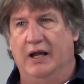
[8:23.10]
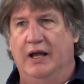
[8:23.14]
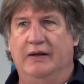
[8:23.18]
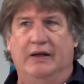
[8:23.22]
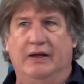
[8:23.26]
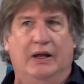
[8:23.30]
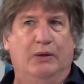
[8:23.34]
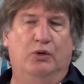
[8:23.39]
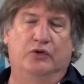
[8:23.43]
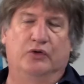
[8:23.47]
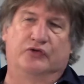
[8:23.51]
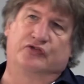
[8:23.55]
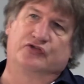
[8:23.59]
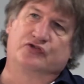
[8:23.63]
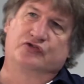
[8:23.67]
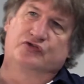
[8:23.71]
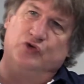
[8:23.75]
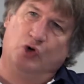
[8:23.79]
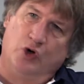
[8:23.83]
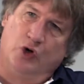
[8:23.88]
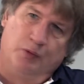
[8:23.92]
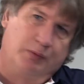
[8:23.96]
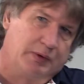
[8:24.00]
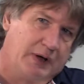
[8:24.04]
There were
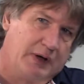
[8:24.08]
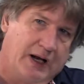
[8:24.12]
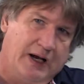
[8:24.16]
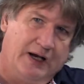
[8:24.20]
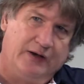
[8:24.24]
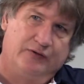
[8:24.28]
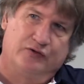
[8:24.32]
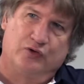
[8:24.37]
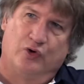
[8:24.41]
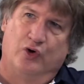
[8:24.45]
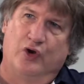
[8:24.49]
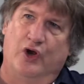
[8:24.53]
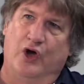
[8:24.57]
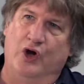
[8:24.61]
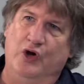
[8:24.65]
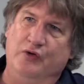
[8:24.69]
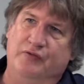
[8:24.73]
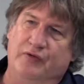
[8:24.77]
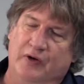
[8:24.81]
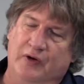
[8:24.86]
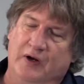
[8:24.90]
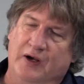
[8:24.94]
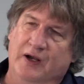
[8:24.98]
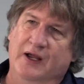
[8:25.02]
storm clouds all
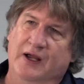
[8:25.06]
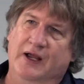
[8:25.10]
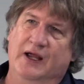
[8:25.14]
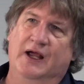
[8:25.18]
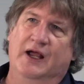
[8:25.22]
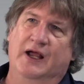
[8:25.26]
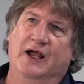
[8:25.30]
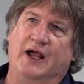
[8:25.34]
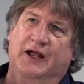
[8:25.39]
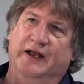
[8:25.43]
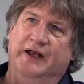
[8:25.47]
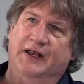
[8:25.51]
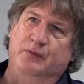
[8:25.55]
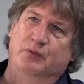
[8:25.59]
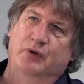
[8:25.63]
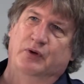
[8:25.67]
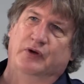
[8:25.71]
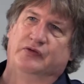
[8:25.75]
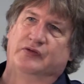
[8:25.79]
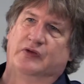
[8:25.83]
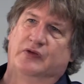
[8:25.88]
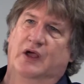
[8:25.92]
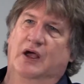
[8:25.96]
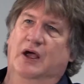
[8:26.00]
over, and it
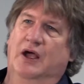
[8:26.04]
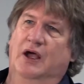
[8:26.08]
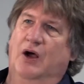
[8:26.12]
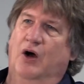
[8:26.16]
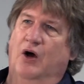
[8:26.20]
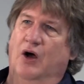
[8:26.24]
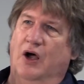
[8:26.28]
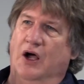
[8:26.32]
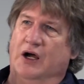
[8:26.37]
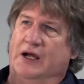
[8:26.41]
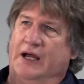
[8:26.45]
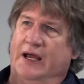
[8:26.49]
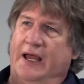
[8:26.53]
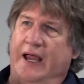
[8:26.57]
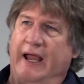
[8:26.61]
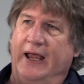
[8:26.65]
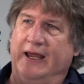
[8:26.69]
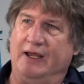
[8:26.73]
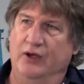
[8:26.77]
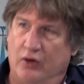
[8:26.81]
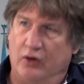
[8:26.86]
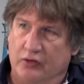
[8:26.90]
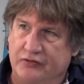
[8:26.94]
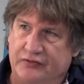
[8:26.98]
was a
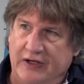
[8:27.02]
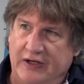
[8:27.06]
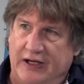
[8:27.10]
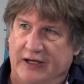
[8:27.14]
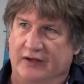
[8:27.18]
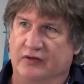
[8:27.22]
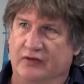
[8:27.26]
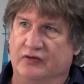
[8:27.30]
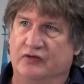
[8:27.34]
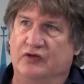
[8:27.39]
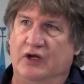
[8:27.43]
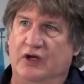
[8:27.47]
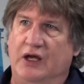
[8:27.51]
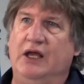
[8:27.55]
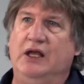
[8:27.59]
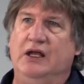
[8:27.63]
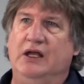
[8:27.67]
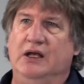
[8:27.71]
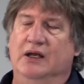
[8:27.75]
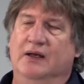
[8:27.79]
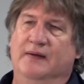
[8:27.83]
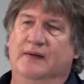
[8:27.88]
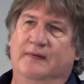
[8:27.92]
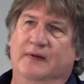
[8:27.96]
chaotic
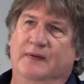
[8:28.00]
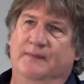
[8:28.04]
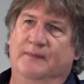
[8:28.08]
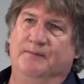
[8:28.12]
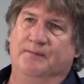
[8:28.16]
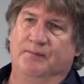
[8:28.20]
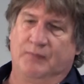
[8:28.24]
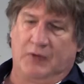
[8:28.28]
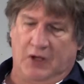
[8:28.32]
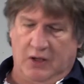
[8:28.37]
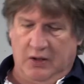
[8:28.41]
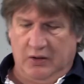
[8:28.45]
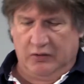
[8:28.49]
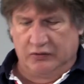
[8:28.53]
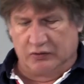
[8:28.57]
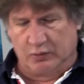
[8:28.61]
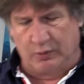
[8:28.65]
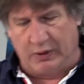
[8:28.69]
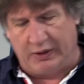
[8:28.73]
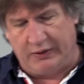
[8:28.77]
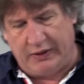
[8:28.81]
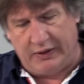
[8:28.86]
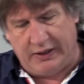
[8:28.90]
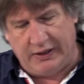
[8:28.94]
scene. So
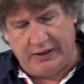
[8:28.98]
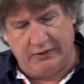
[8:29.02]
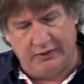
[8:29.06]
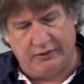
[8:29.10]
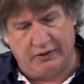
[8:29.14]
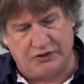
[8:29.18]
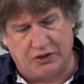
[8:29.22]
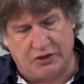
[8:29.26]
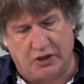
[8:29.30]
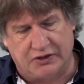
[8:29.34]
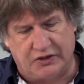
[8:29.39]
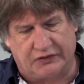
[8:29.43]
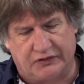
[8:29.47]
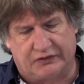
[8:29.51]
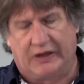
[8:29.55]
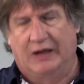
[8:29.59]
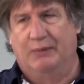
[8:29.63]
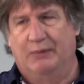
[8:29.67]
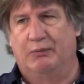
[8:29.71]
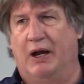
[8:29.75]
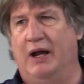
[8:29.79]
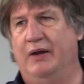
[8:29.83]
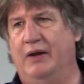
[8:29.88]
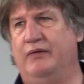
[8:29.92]
when the judges
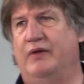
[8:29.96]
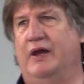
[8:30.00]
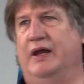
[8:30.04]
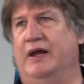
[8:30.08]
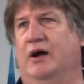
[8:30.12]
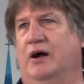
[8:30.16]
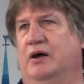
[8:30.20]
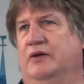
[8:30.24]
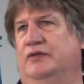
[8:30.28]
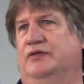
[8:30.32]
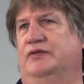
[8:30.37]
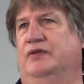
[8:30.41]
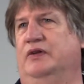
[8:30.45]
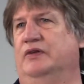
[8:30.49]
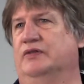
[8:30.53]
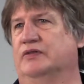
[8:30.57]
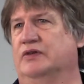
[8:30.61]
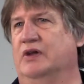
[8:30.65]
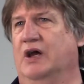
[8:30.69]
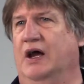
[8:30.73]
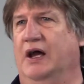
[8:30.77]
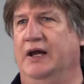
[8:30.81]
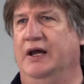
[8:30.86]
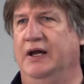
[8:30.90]
came round, they asked this
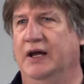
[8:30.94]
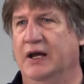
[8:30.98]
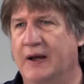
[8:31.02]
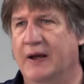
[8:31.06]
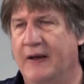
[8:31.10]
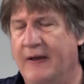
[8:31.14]
guy,